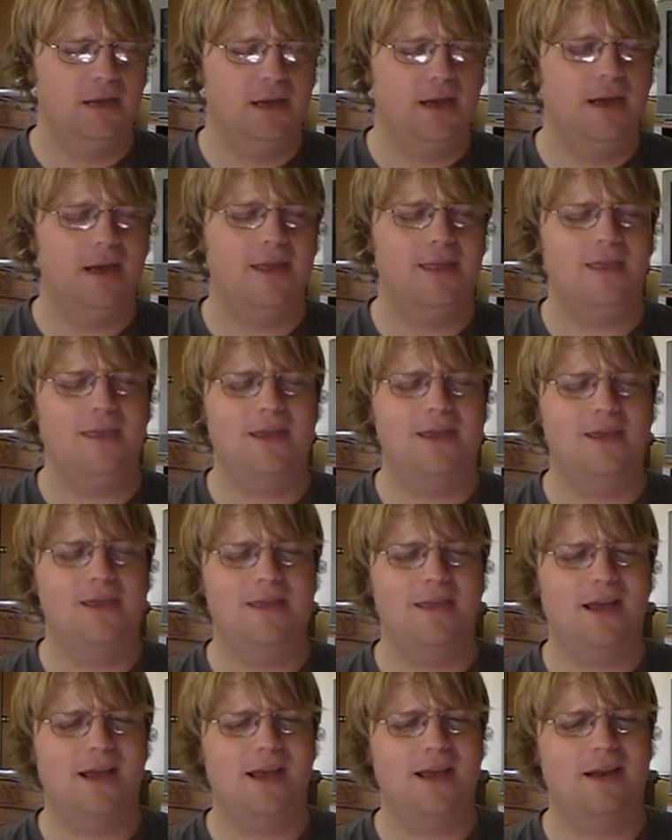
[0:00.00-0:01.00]
I think
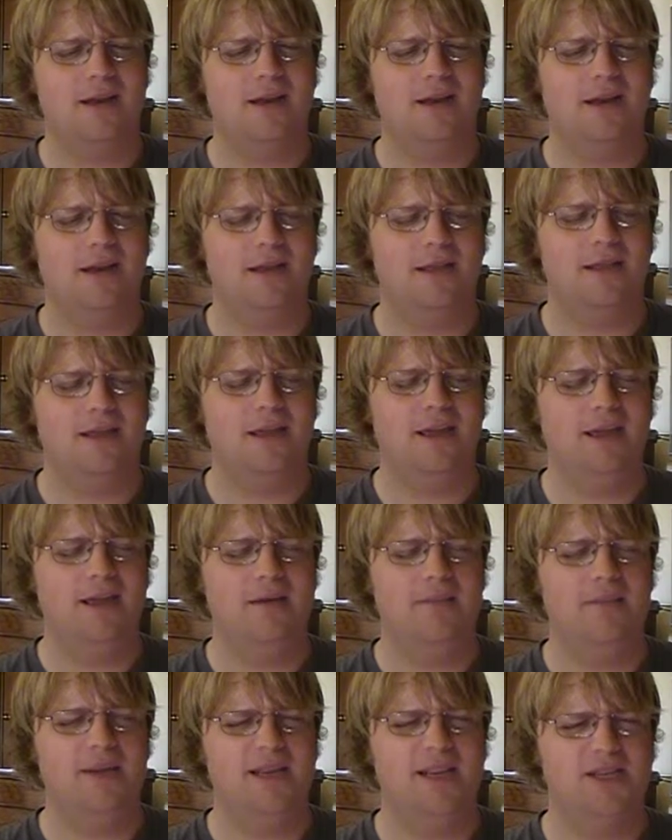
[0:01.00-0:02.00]
that the
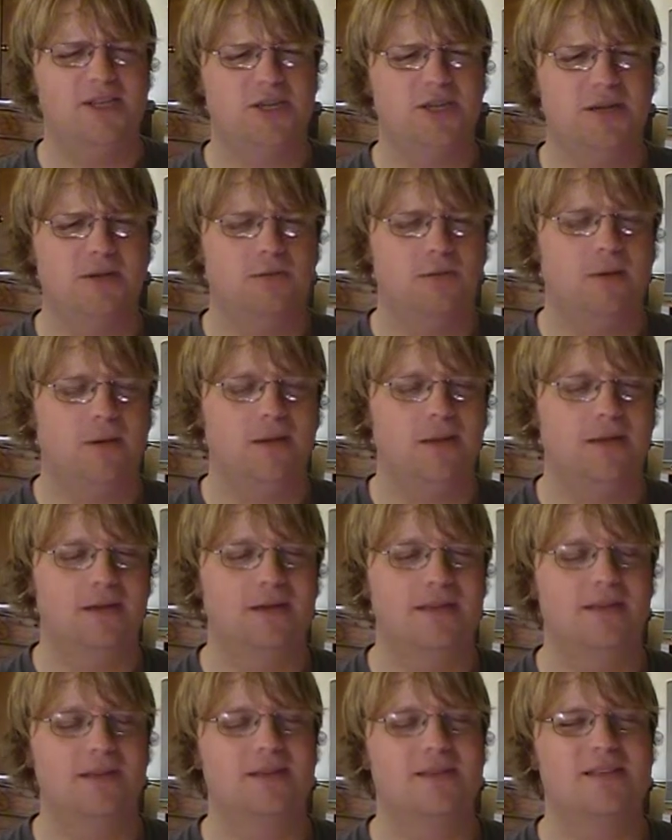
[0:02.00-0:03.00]
animation
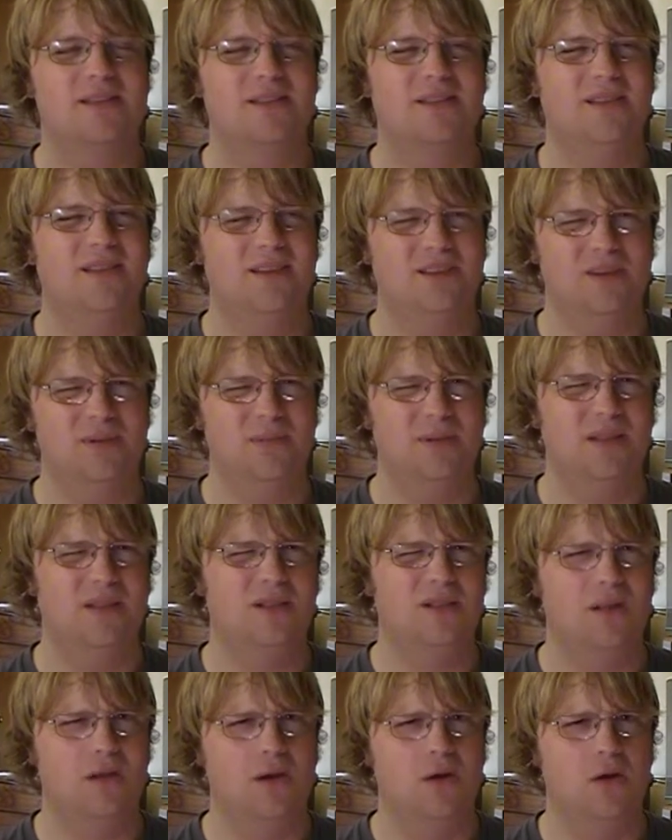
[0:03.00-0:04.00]
quality is a little bit
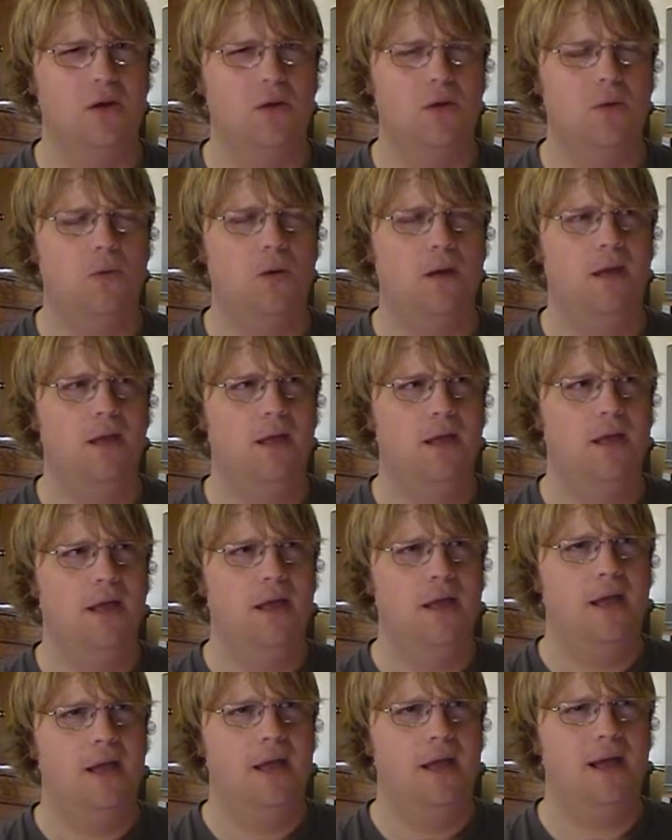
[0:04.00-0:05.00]
low.
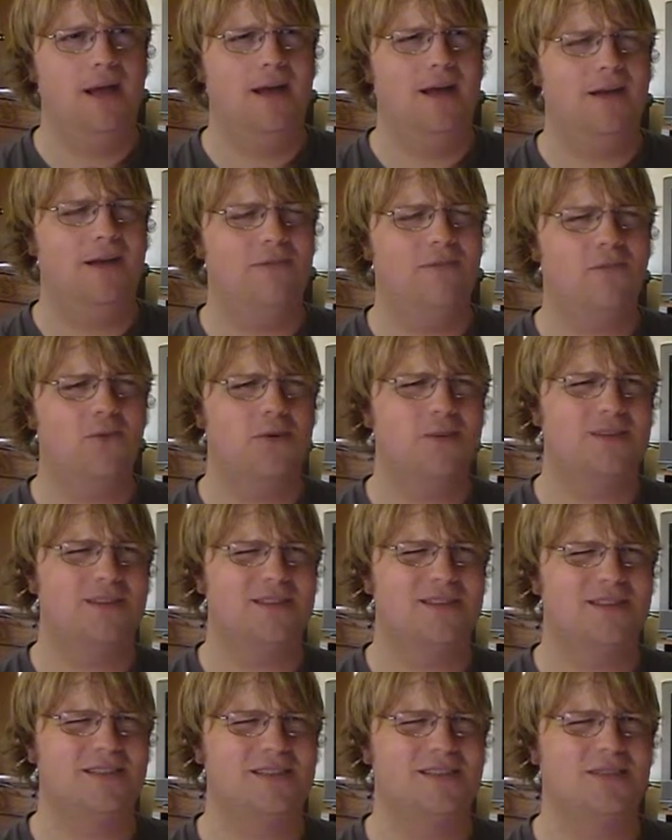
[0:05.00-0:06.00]
Of course,
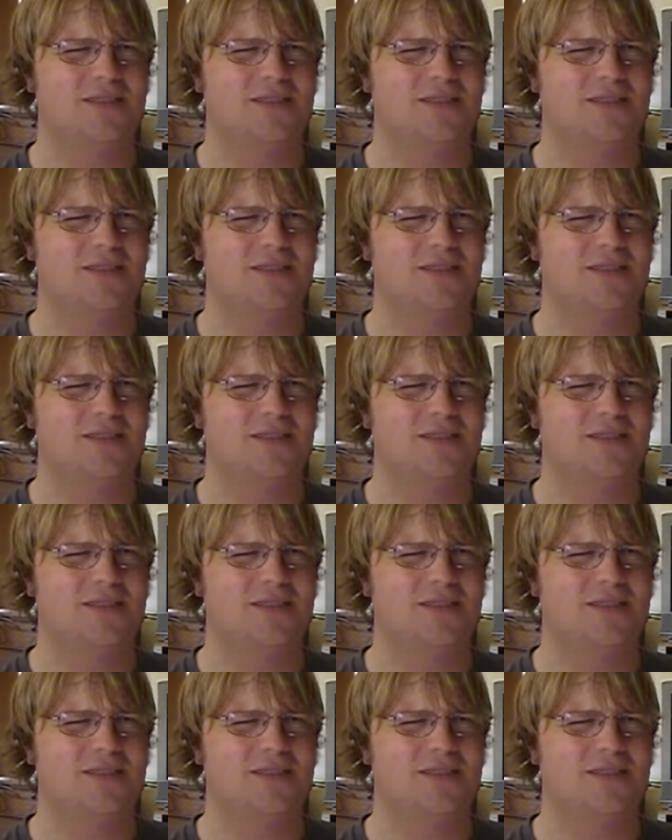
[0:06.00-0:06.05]
this is